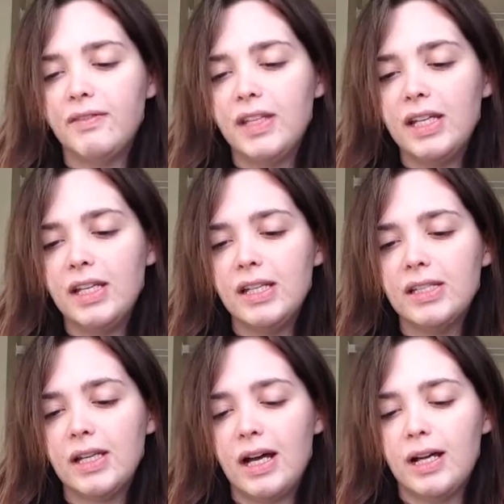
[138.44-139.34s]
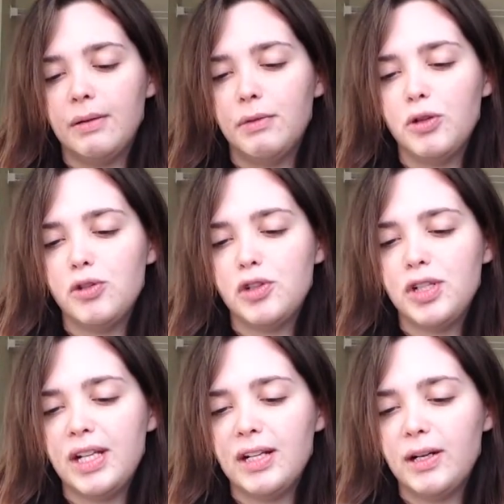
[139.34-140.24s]
of these
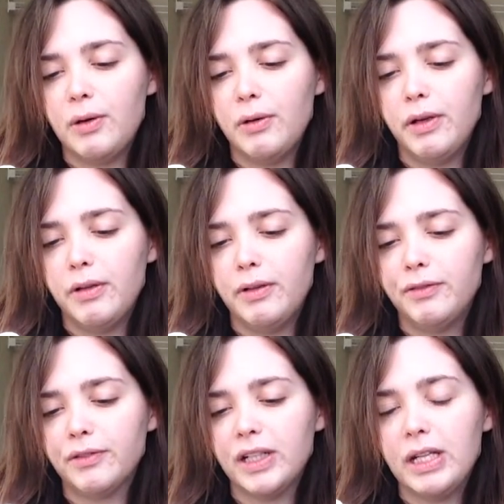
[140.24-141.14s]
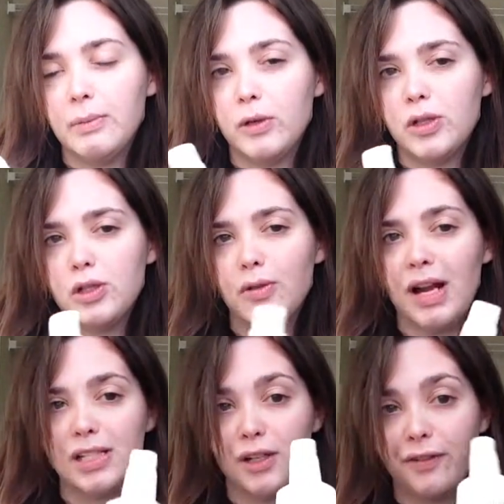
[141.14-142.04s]
Neutrogena oil-free
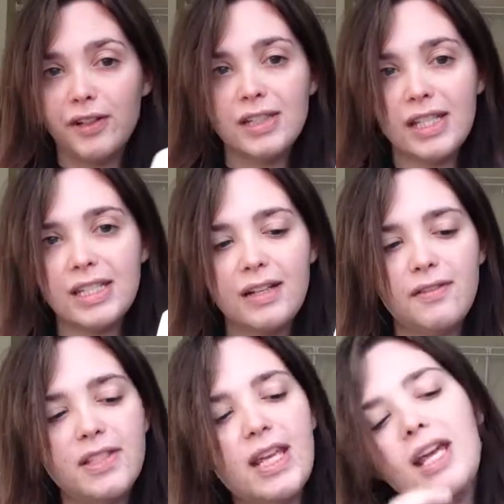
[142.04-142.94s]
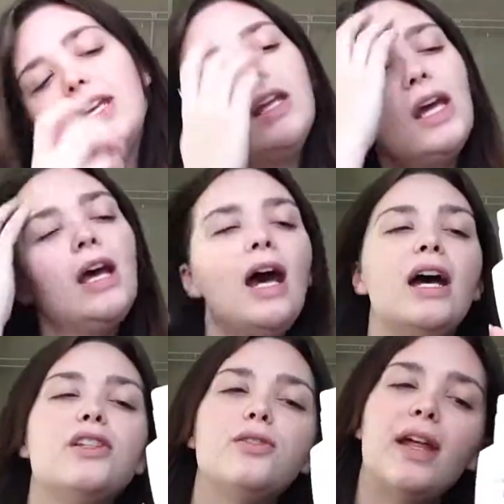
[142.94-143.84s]
moisturizer for sensitive skin.
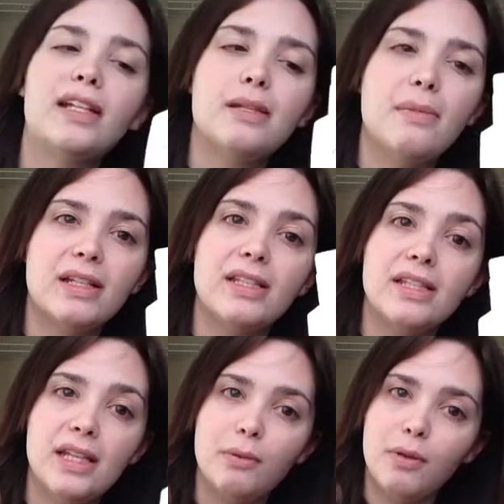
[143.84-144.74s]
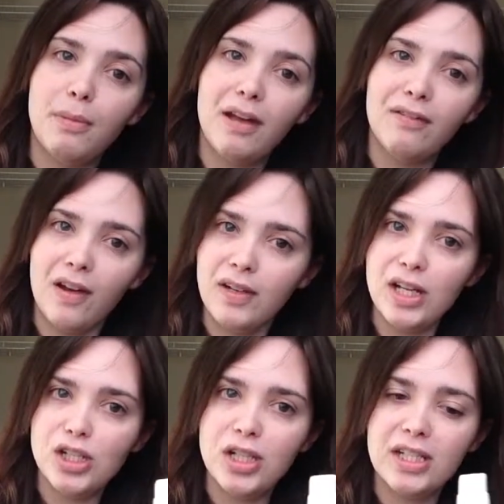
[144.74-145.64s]
I do like to mix this in with my
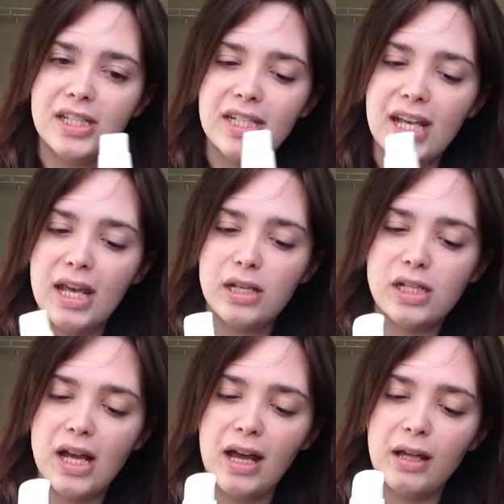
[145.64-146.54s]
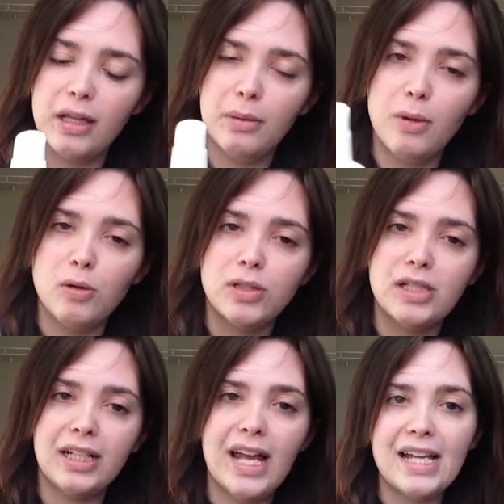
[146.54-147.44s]
foundation to get the
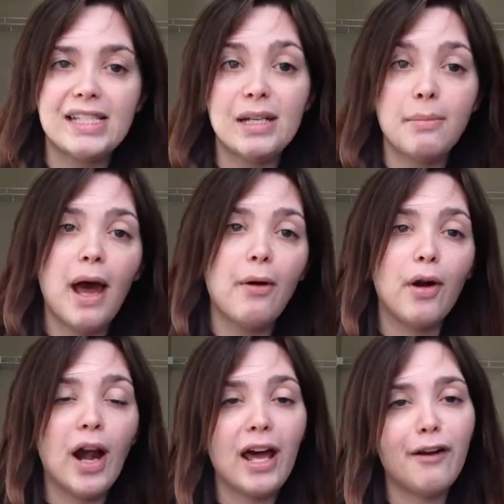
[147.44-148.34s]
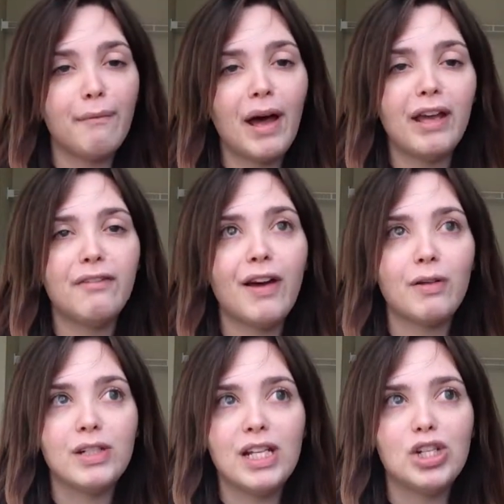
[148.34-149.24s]
most lasting power out of my
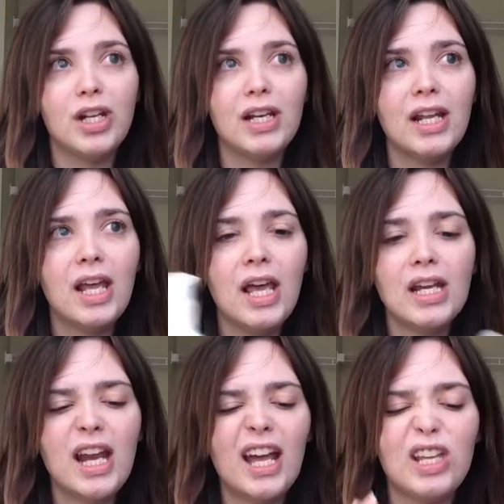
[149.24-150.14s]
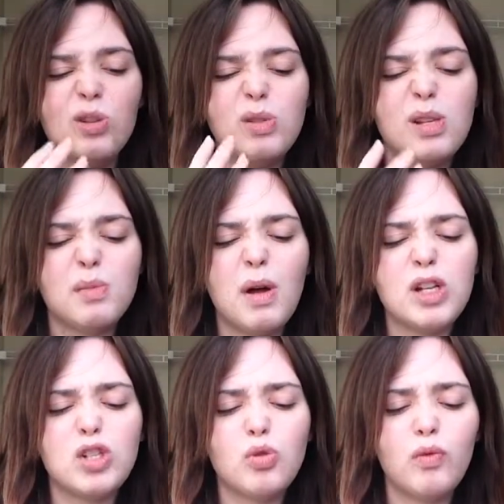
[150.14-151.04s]
foundation. Not use as
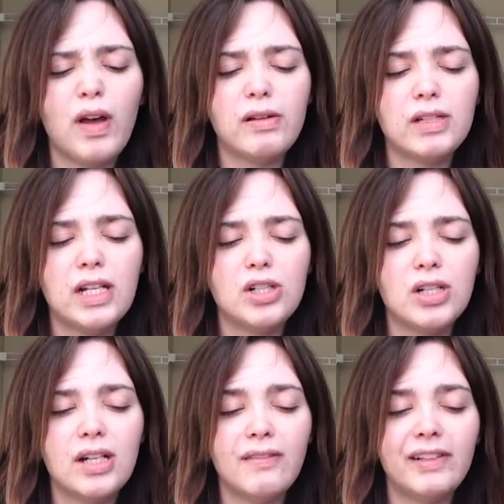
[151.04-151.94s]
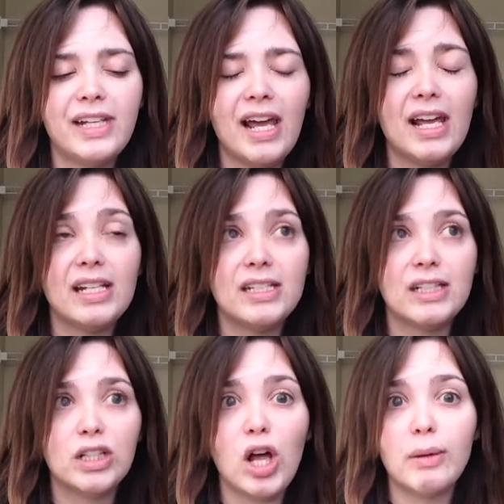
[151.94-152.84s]
much foundation every day
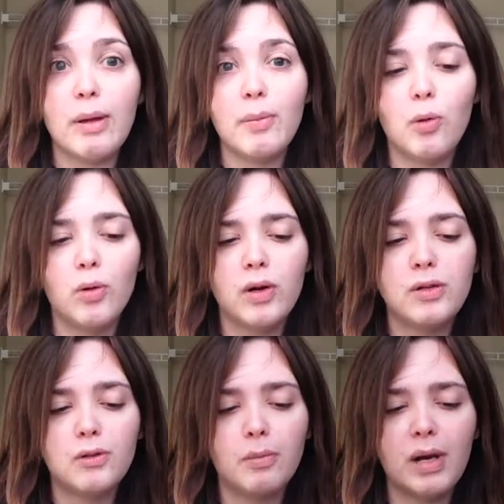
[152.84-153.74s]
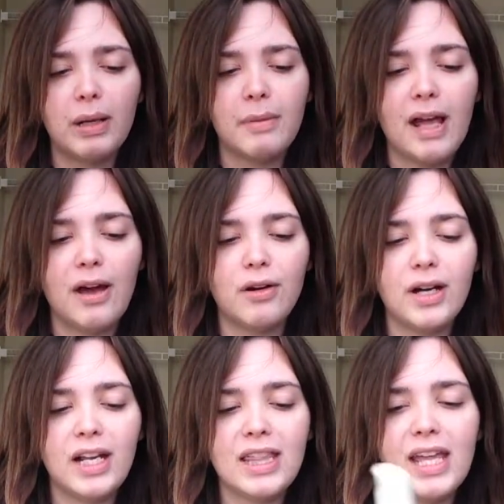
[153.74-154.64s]
to clog my pores or break me out or
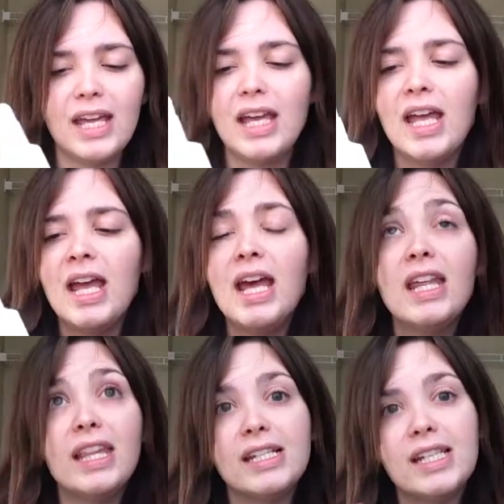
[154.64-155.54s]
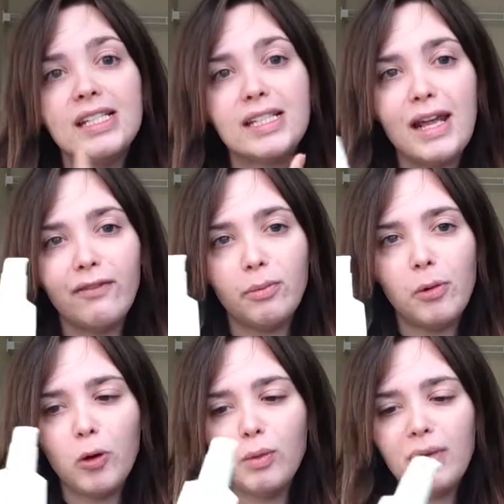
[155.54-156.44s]
anything. This has never
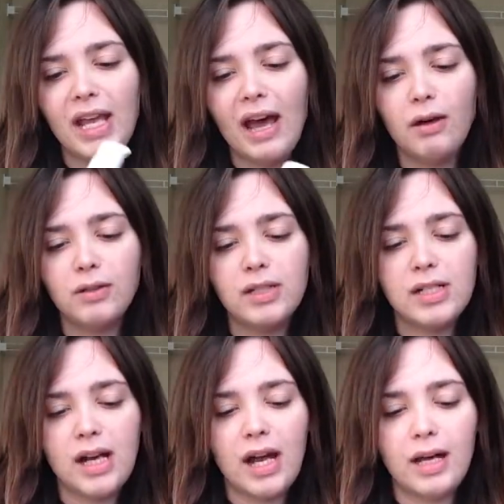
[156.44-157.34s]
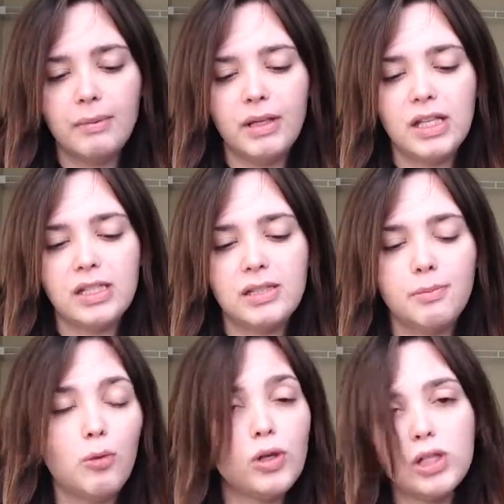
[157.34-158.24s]
broken me out. It's
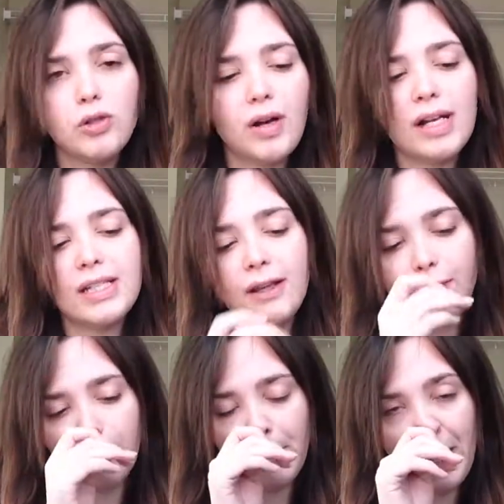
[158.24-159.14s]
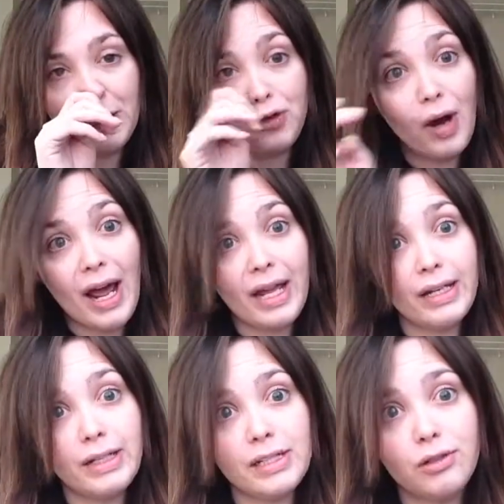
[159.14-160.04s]
moisturizing for my
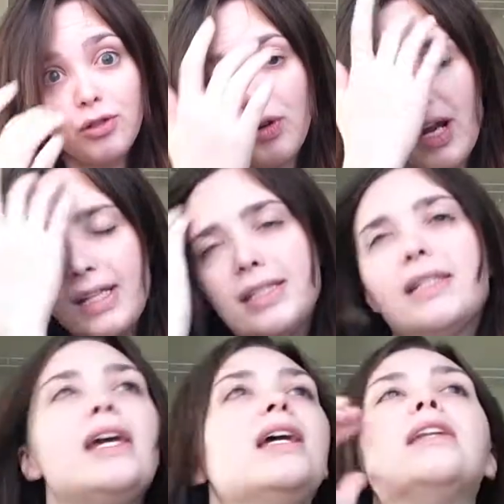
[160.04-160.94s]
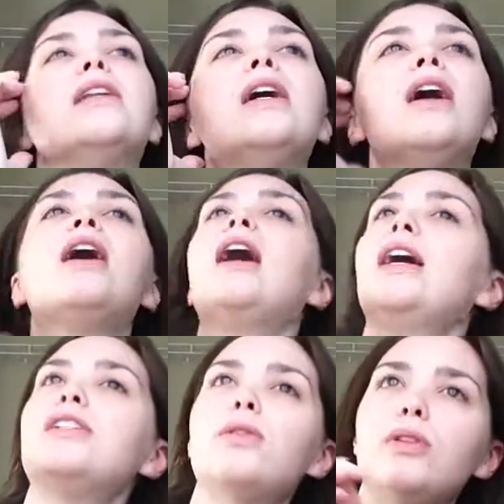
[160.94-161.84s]
dry, desert dry skin.
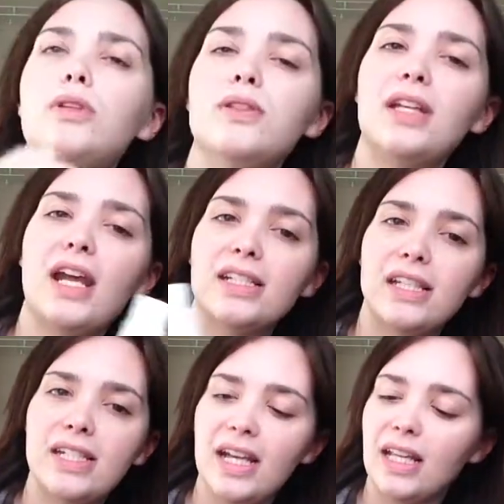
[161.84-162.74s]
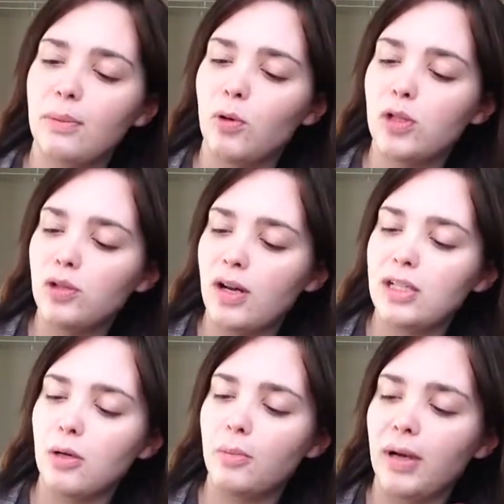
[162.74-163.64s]
I don't use it as a daily
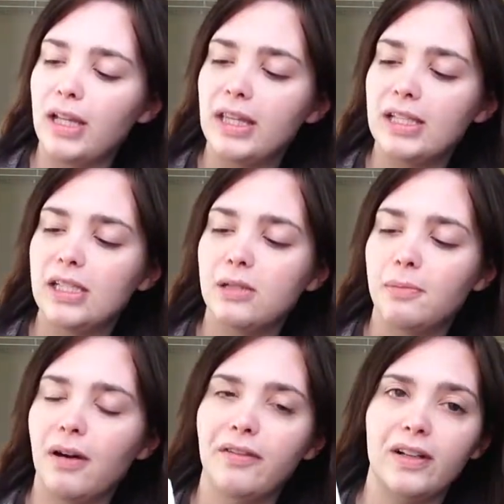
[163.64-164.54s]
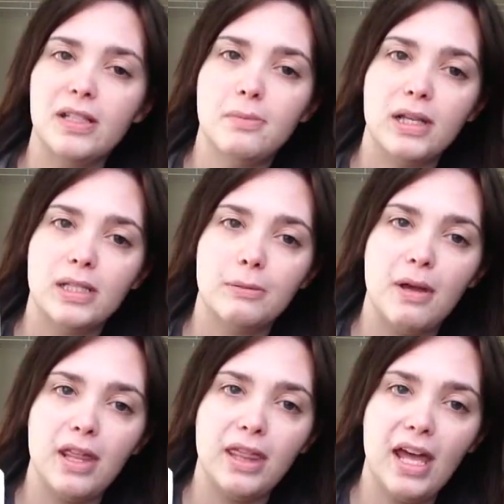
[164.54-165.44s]
moisturizer, but this is perfect to mix
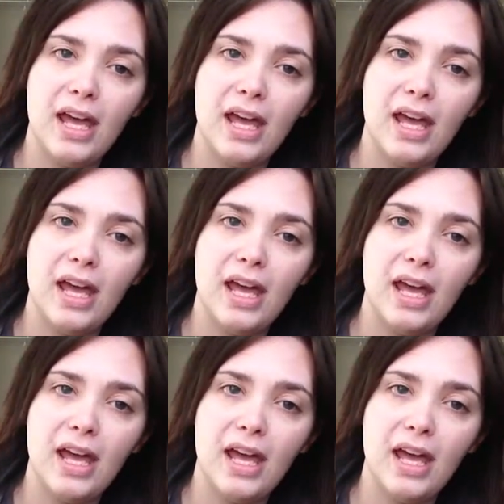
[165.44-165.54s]
with